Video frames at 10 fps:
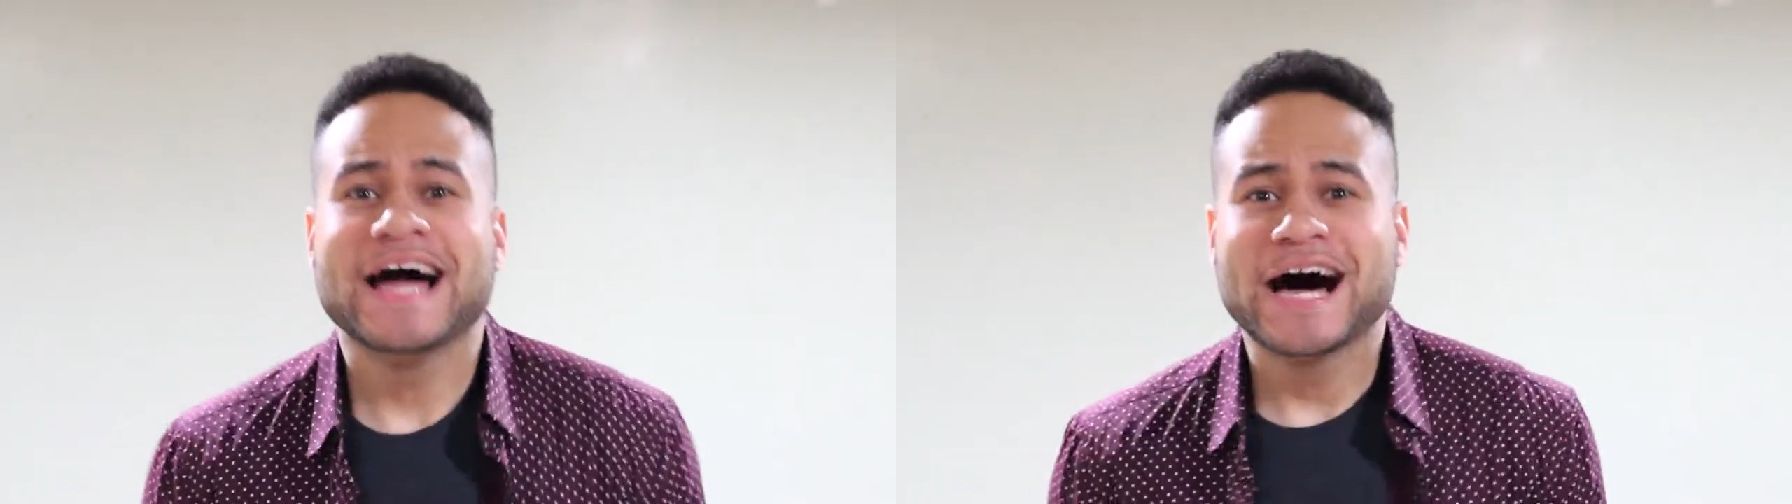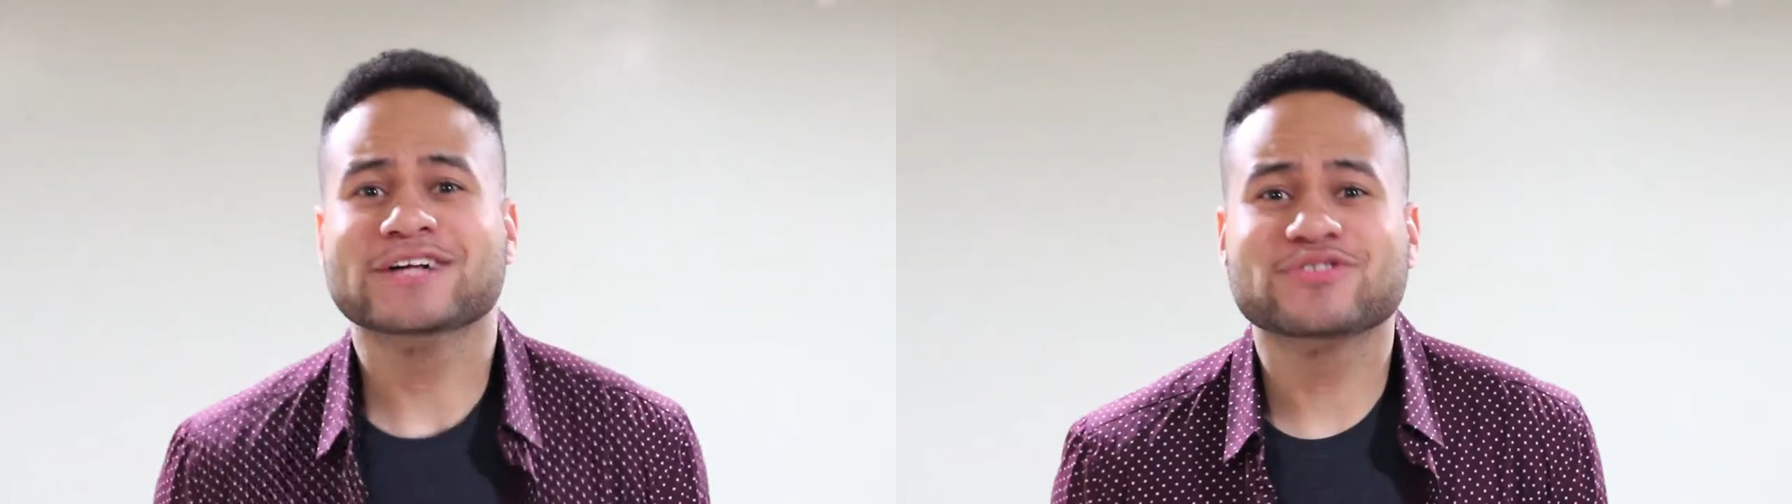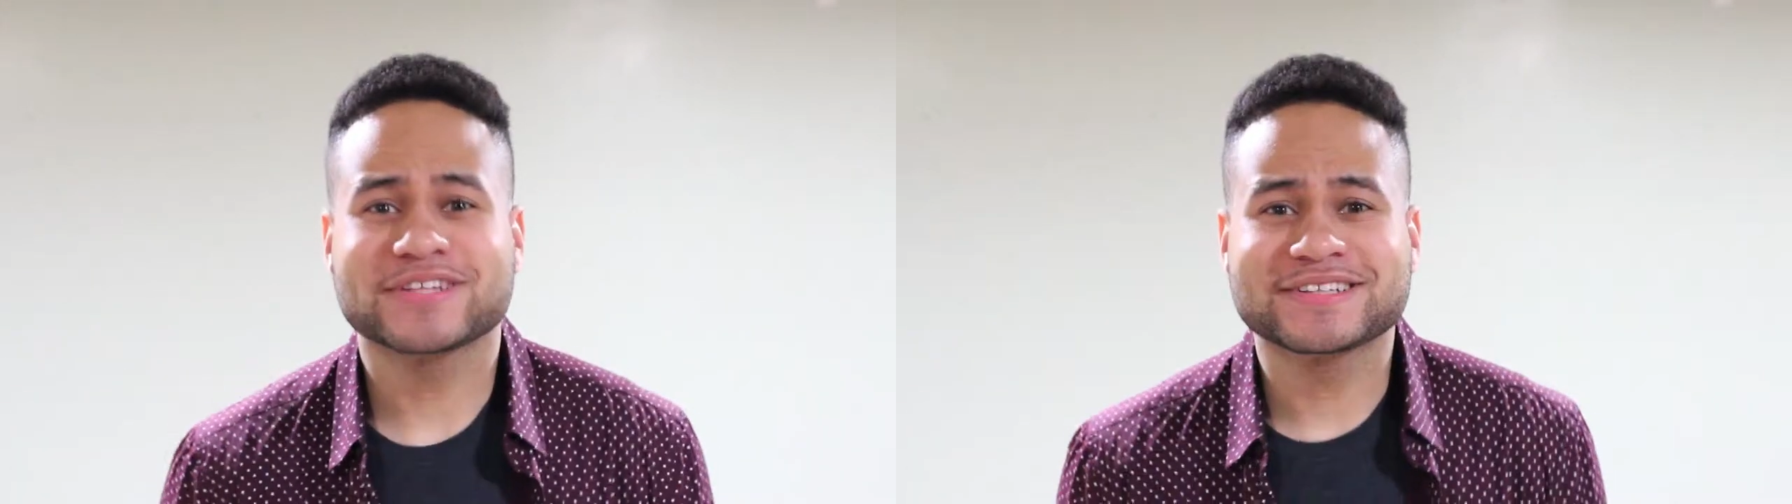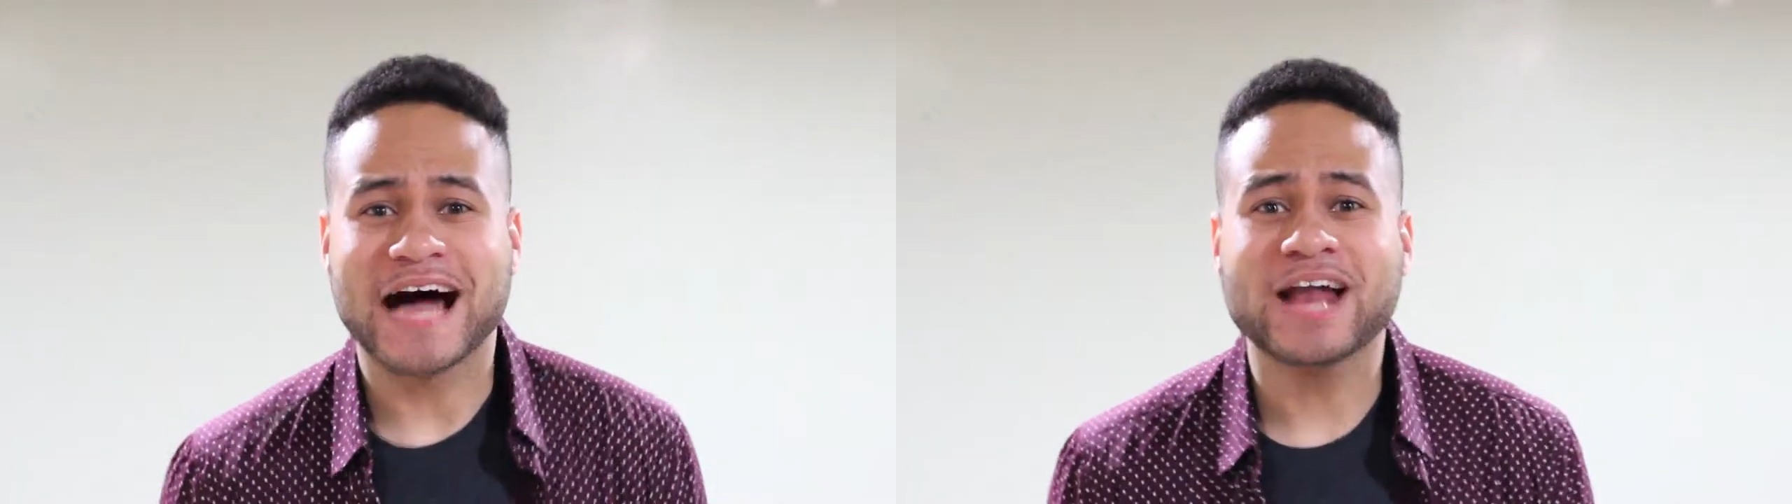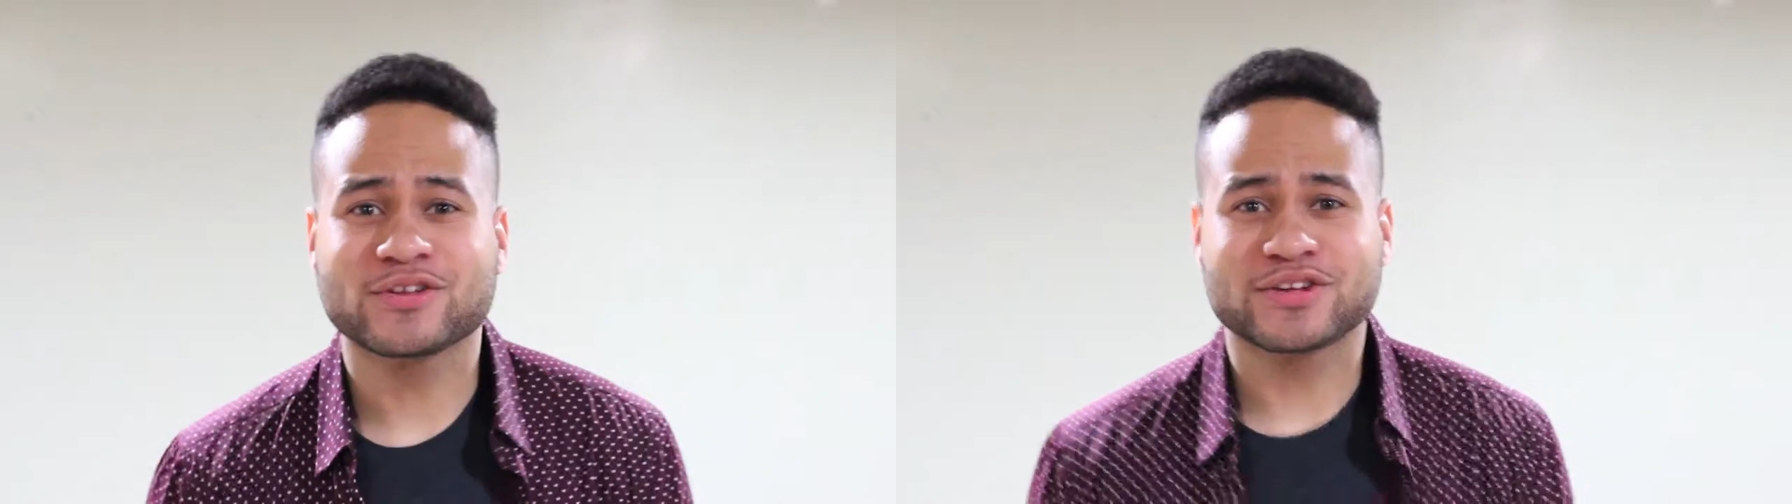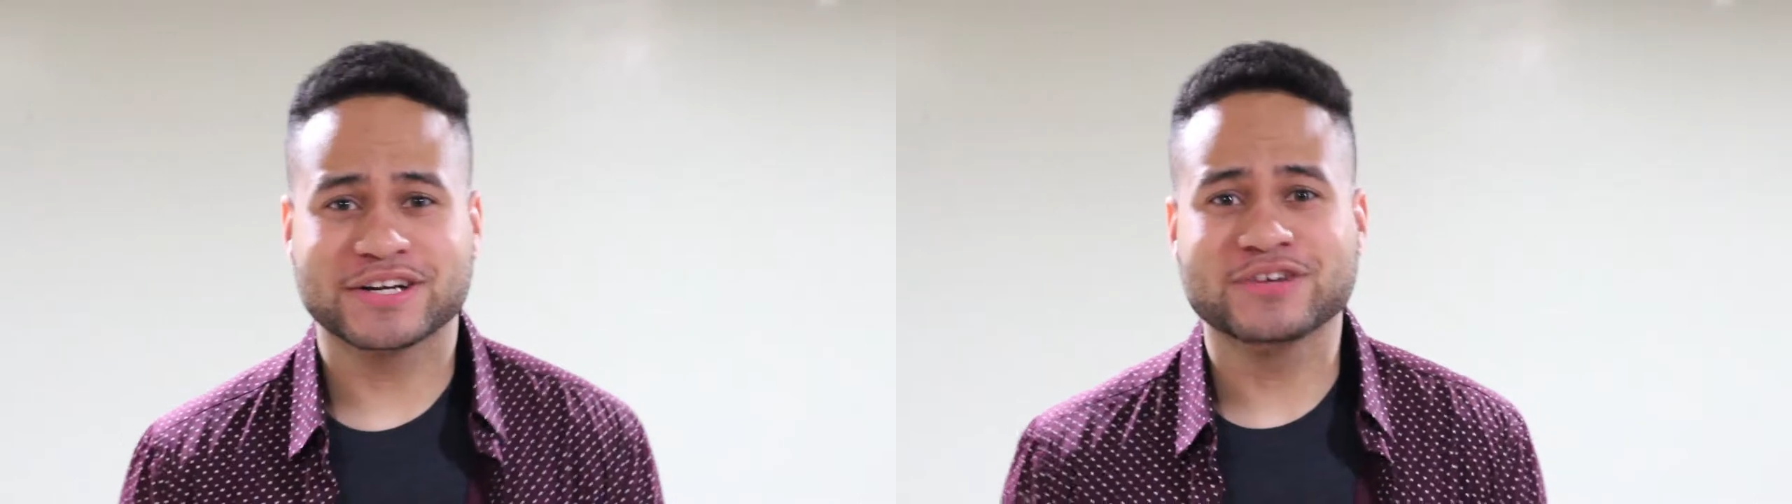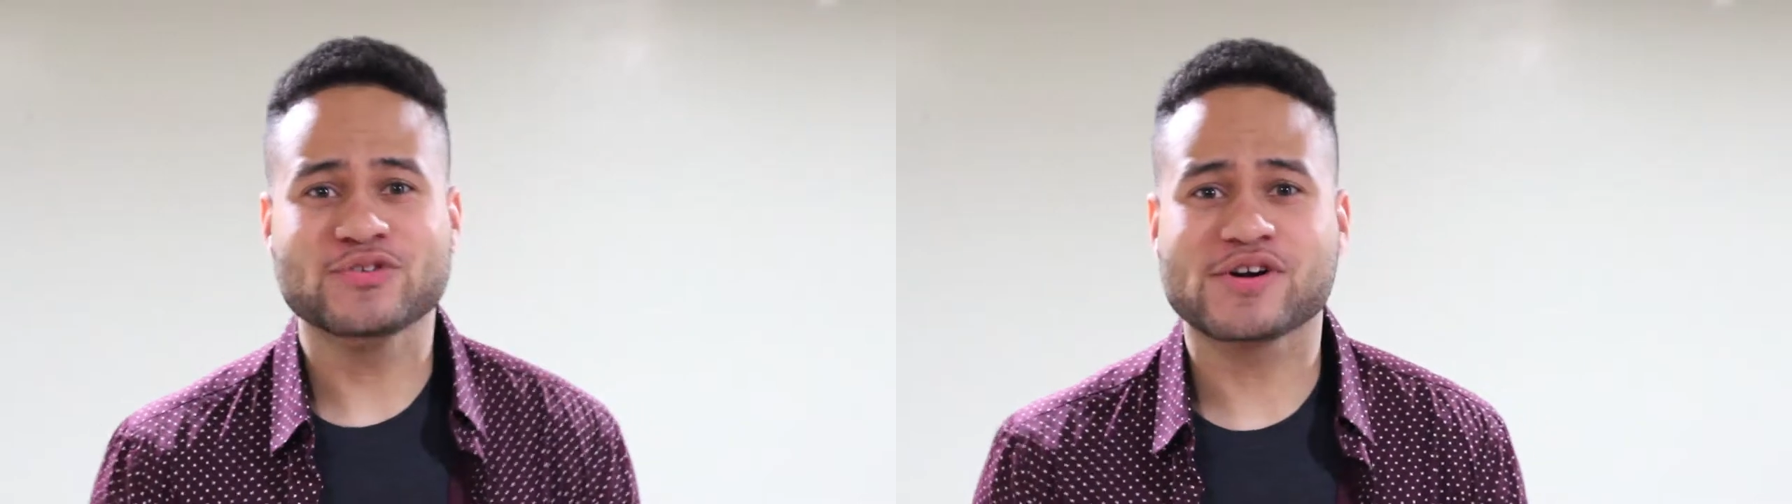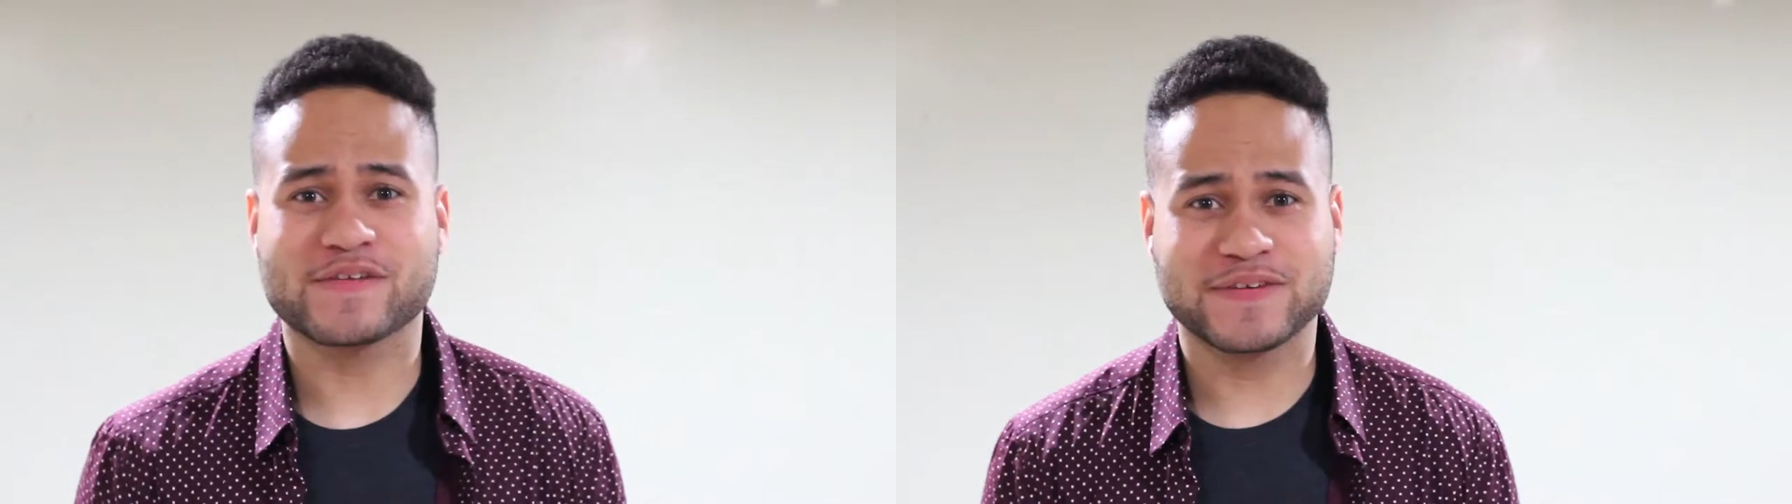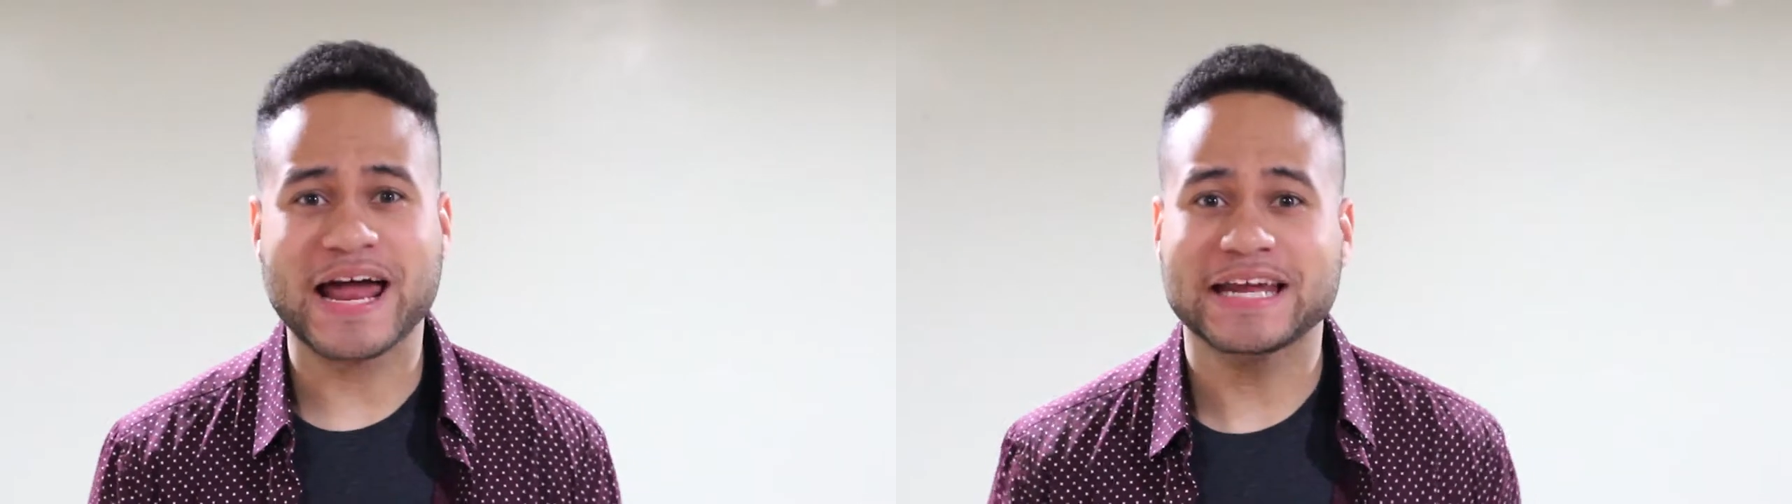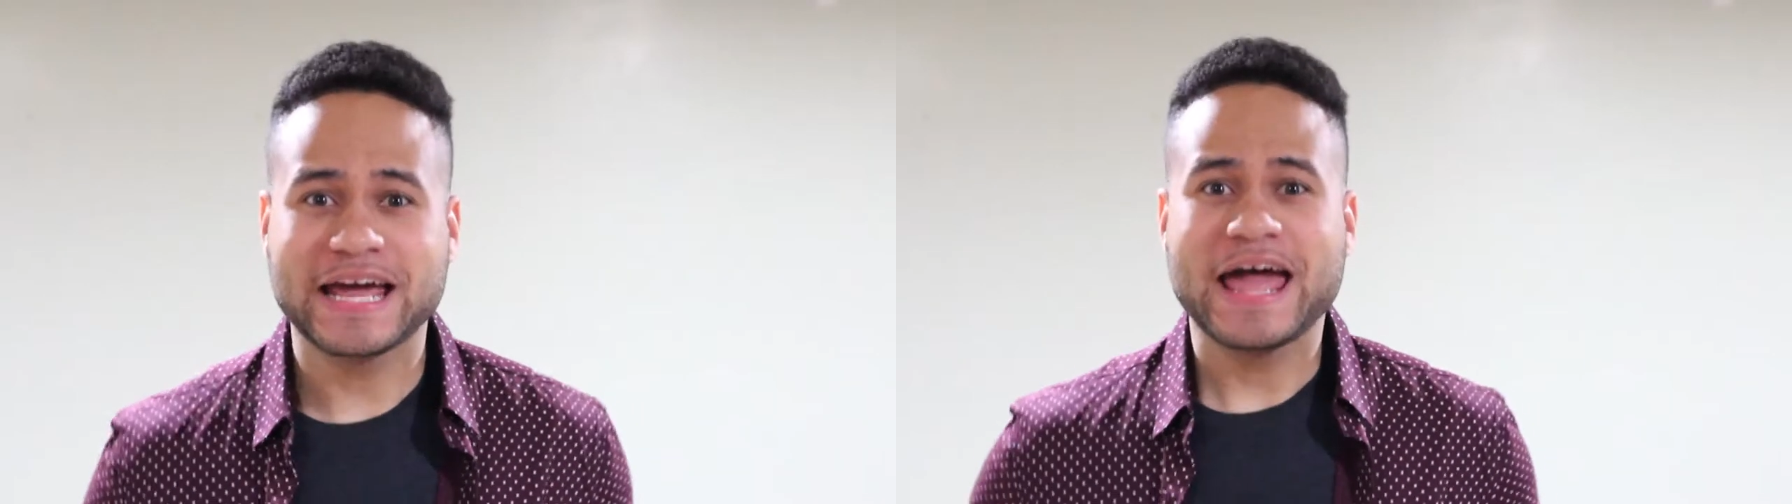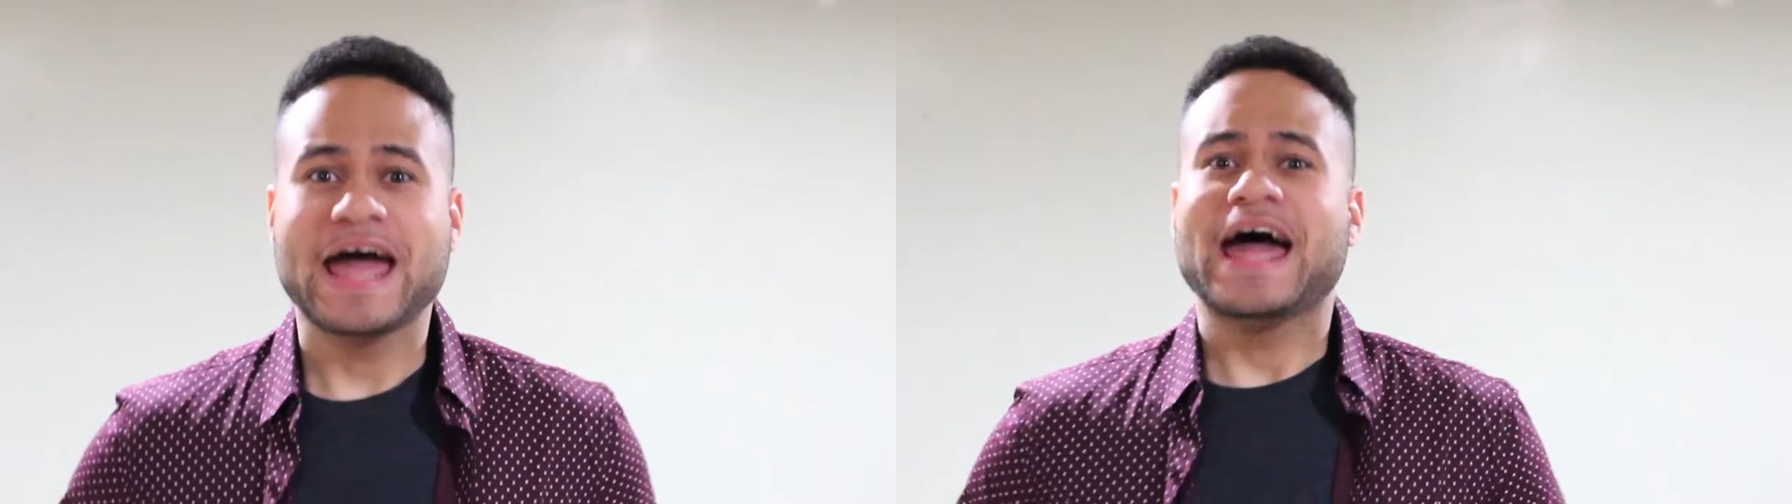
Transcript: hundreds of dollars on a New York flight,